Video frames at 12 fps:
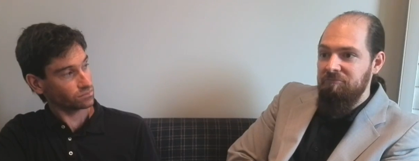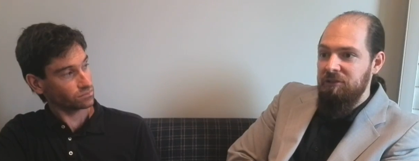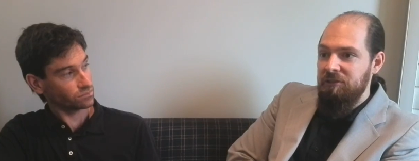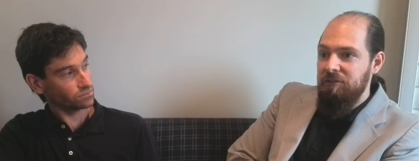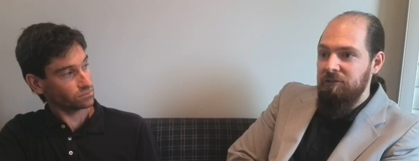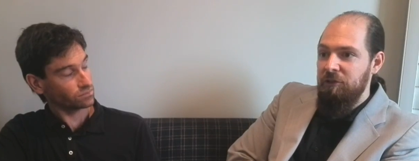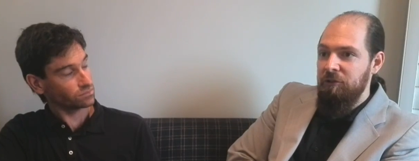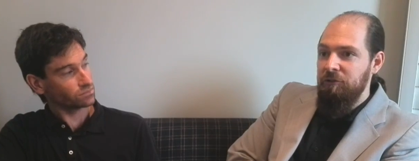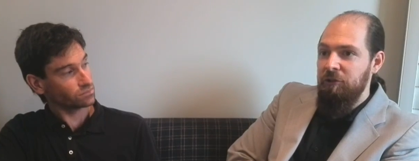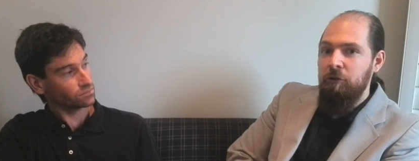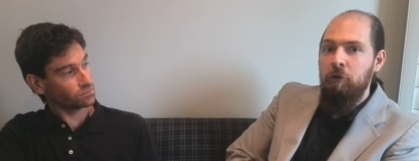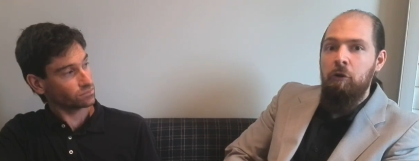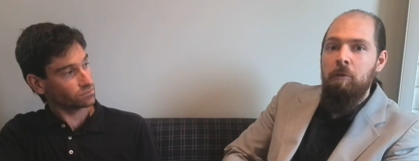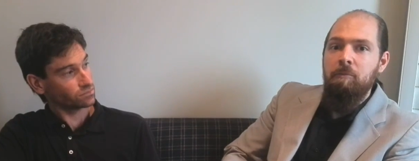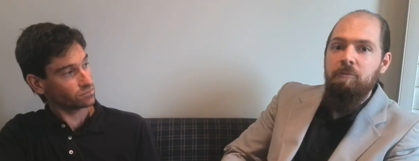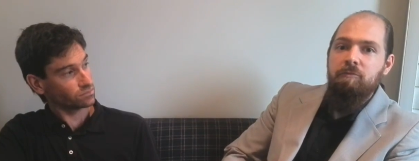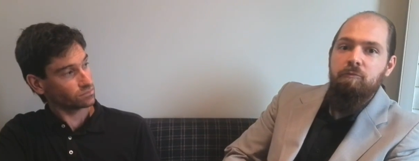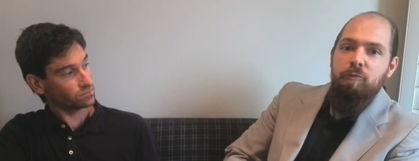Speaker 1: the, the, the, norm
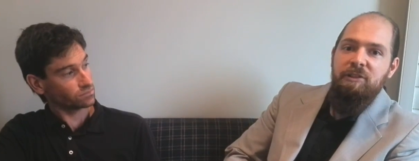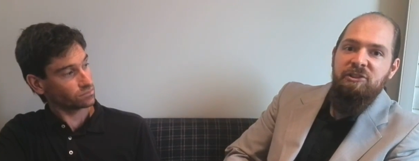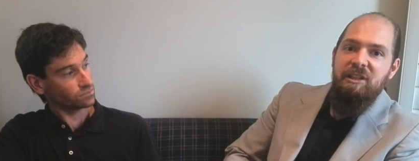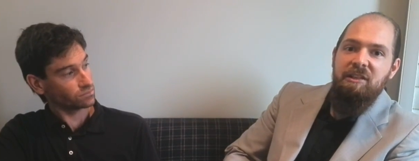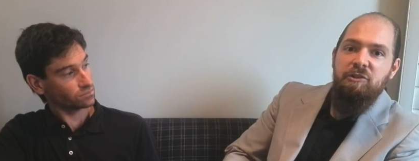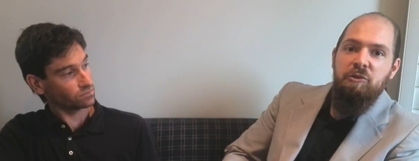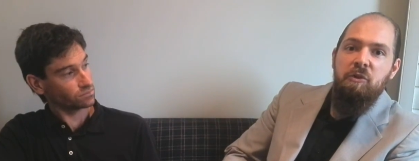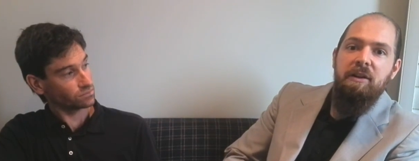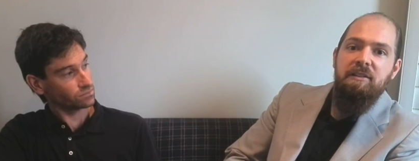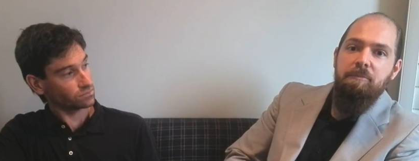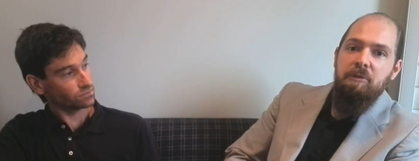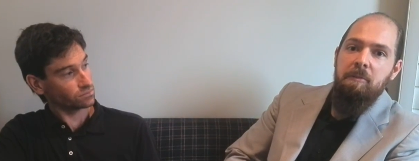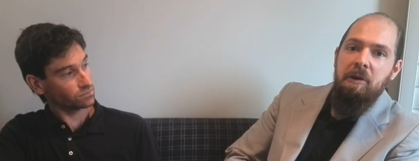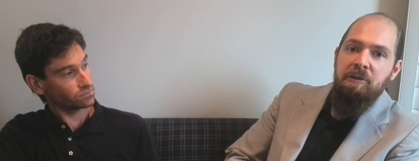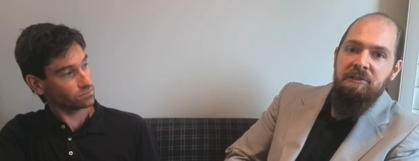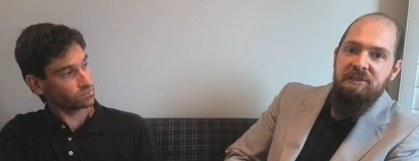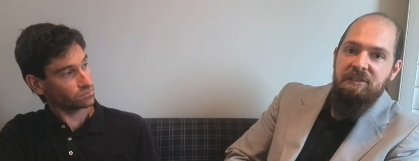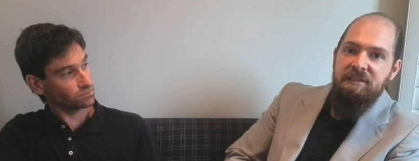which they are trying to promote
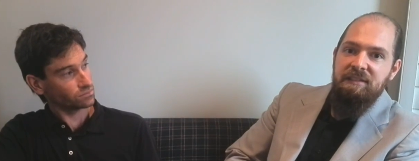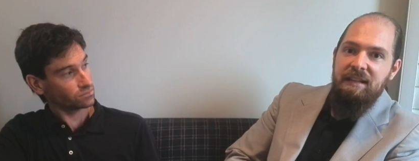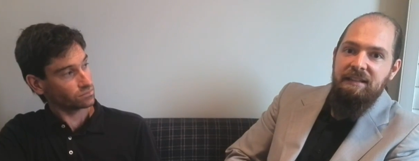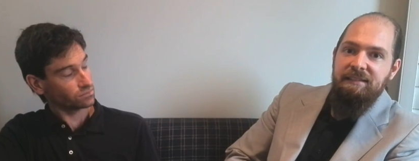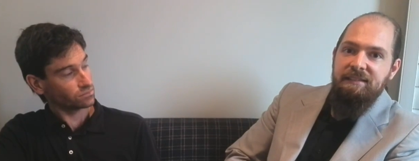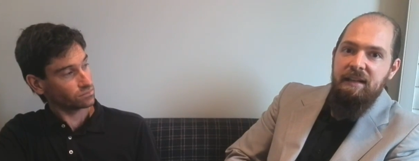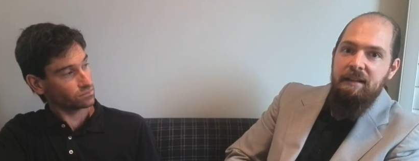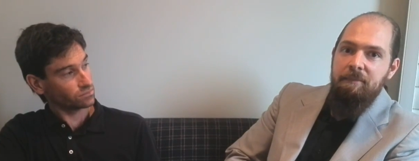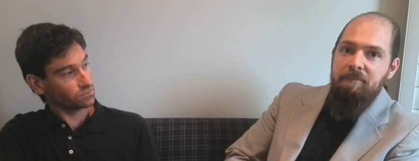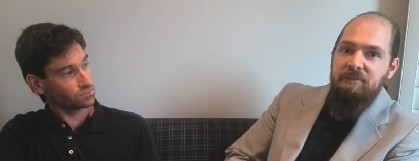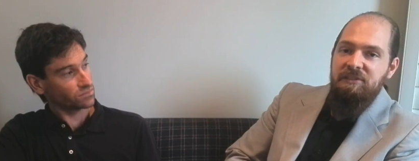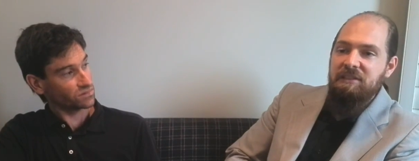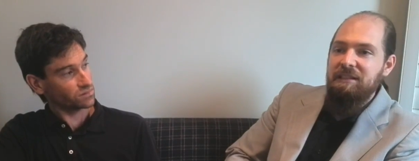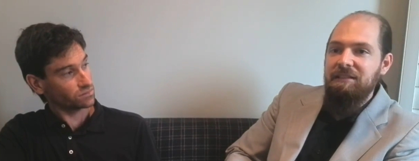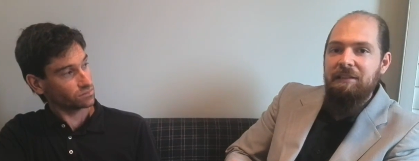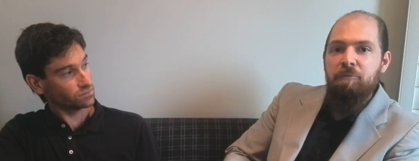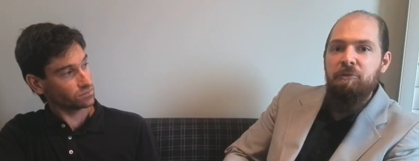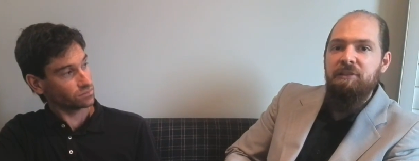it as. Um, so they're, they're
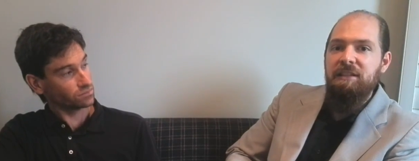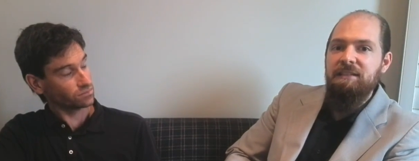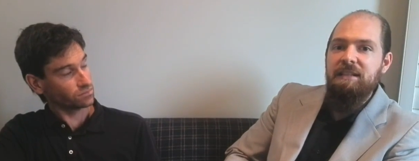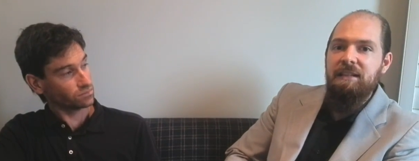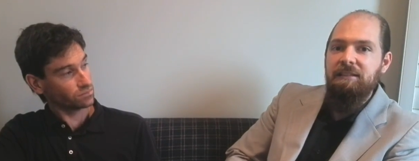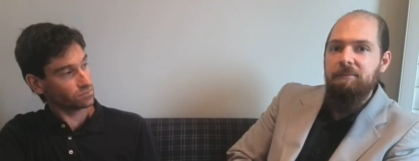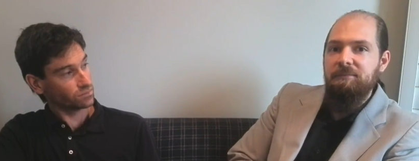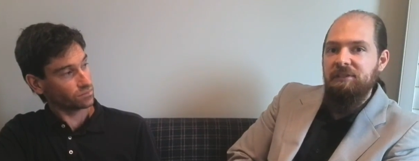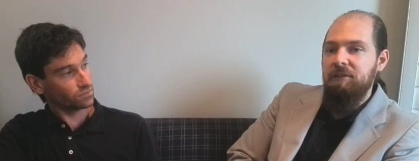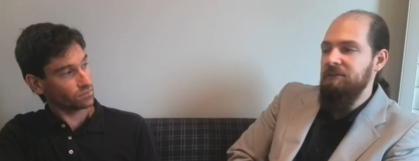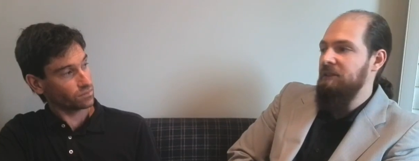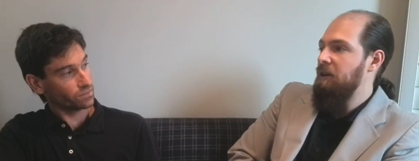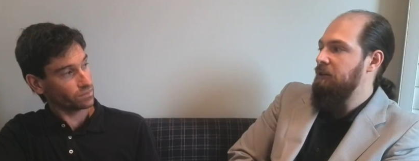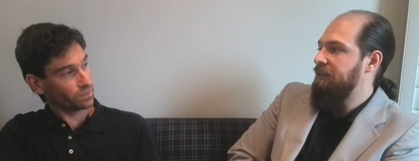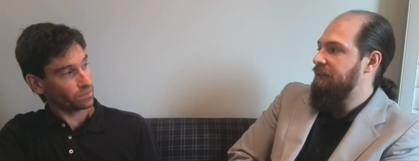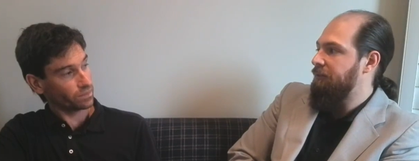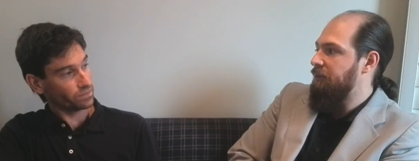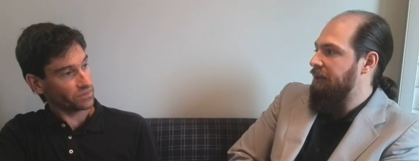really digging themselves a hole in
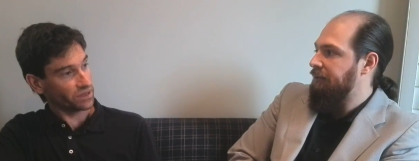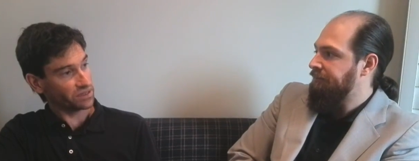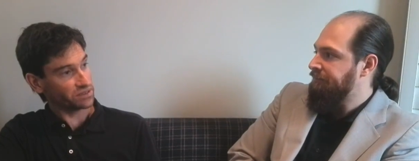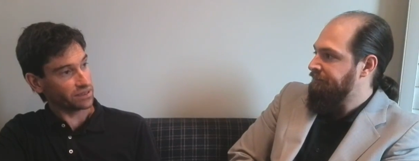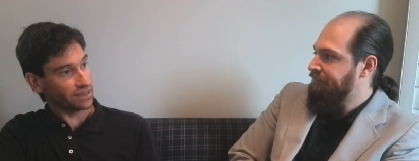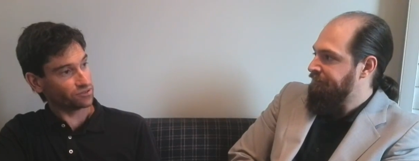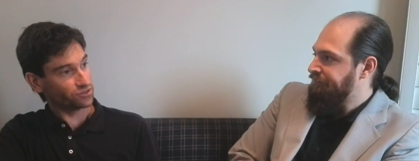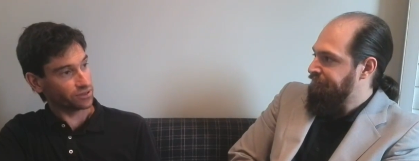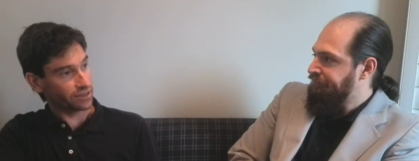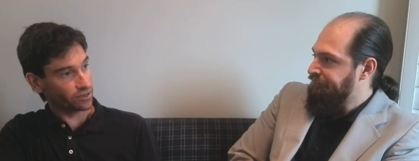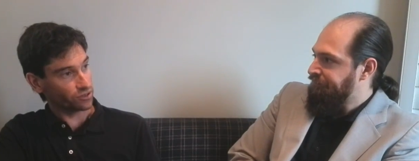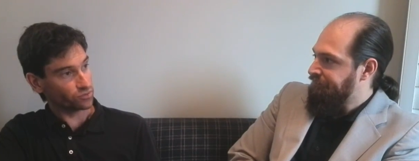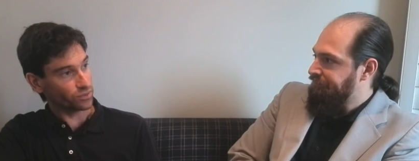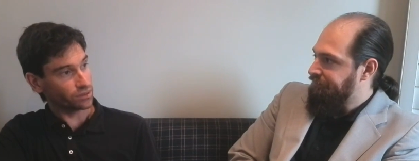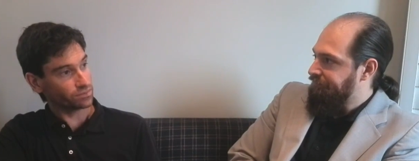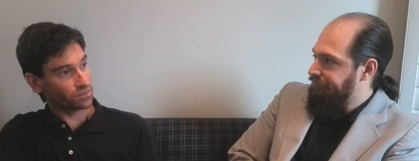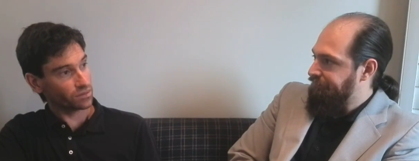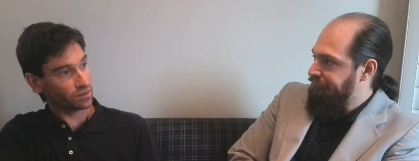a
Speaker 2: way. It is an interesting dichotomy.
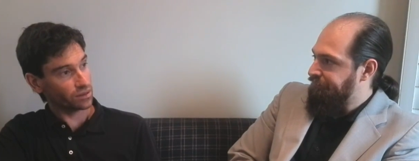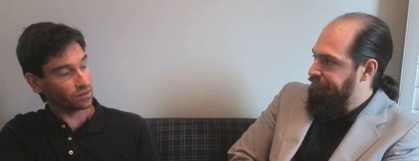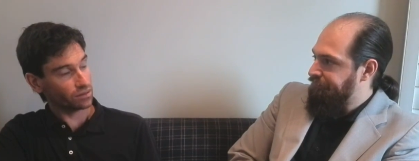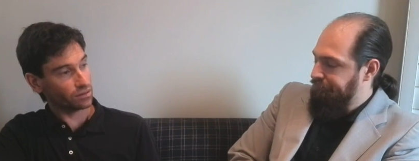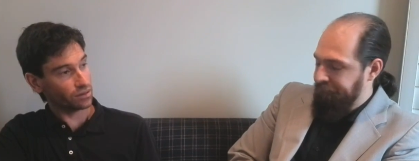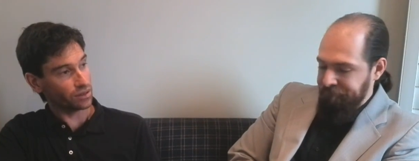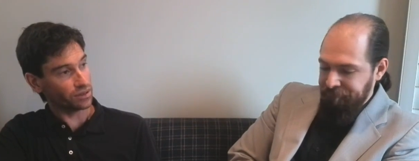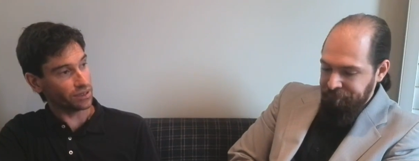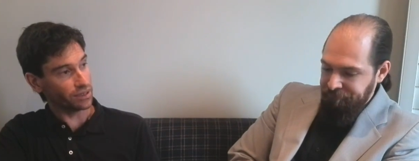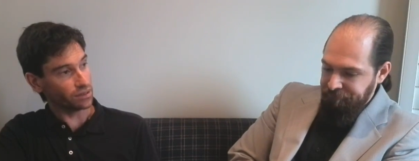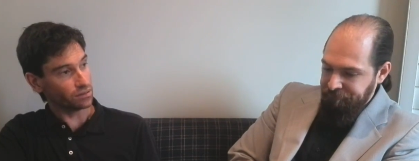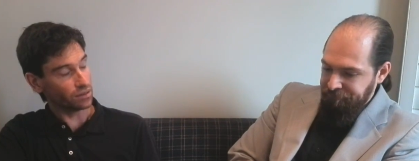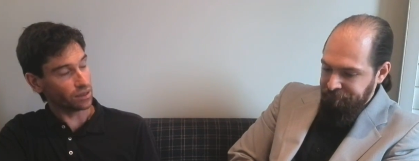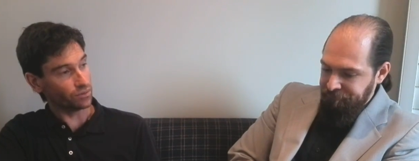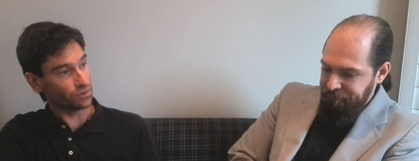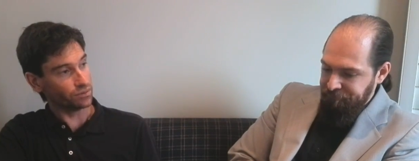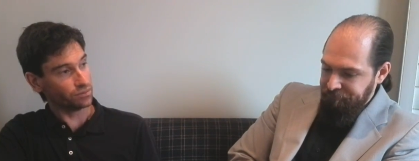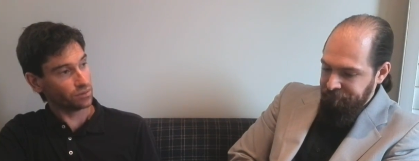Mm. The, the idea I
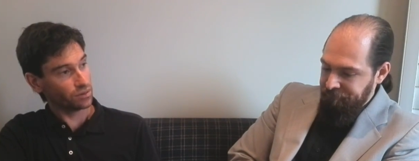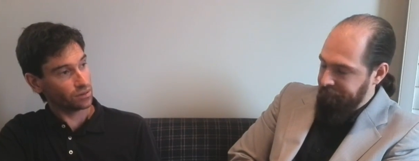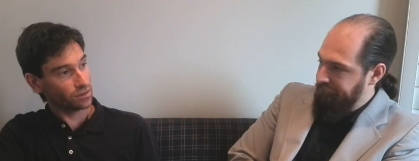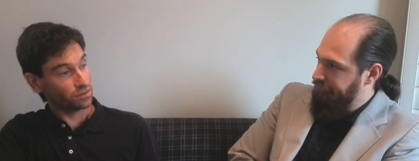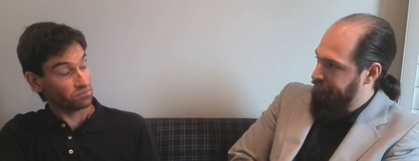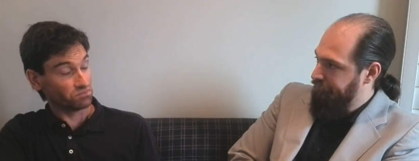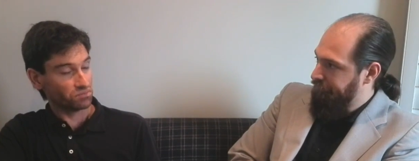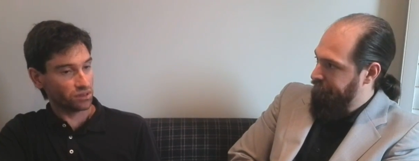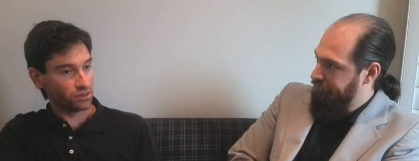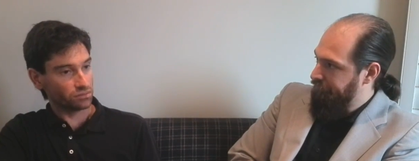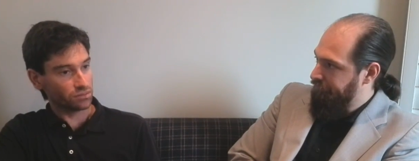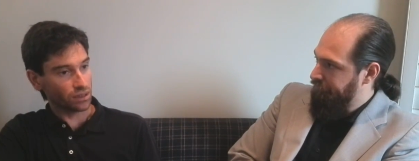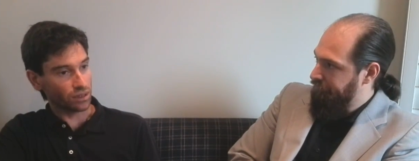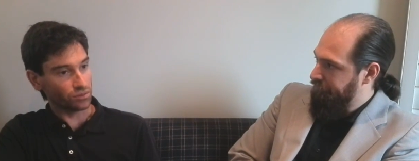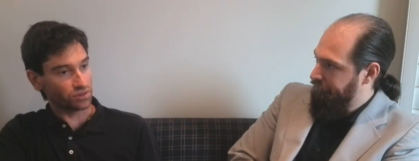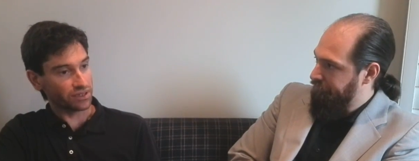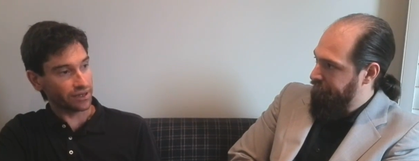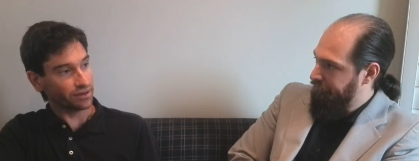would I
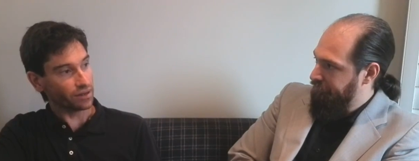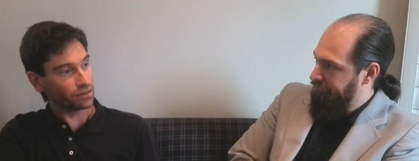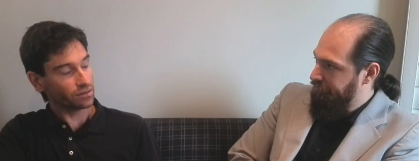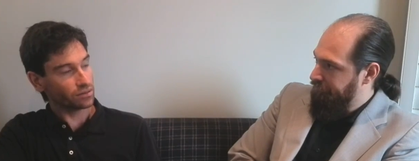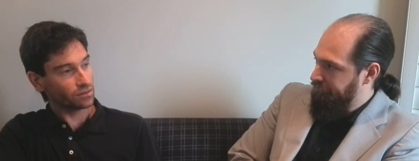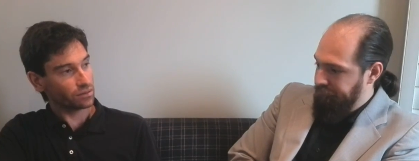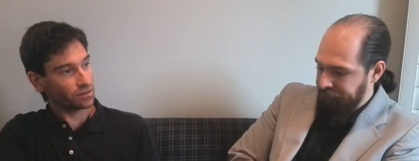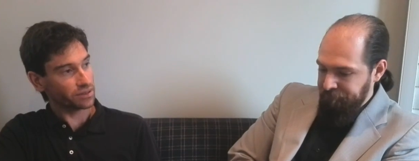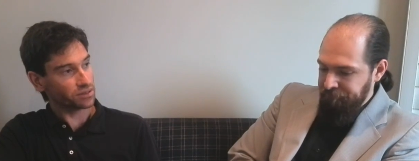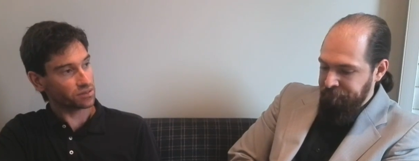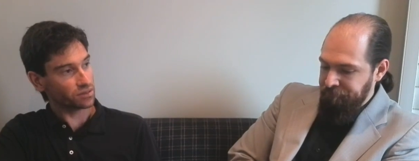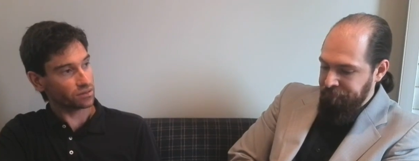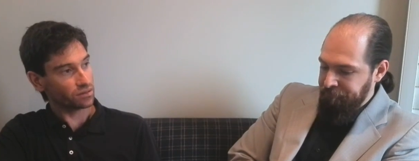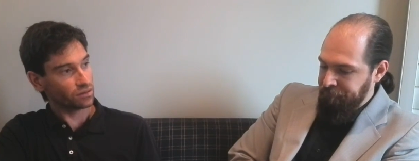would tender mm. is that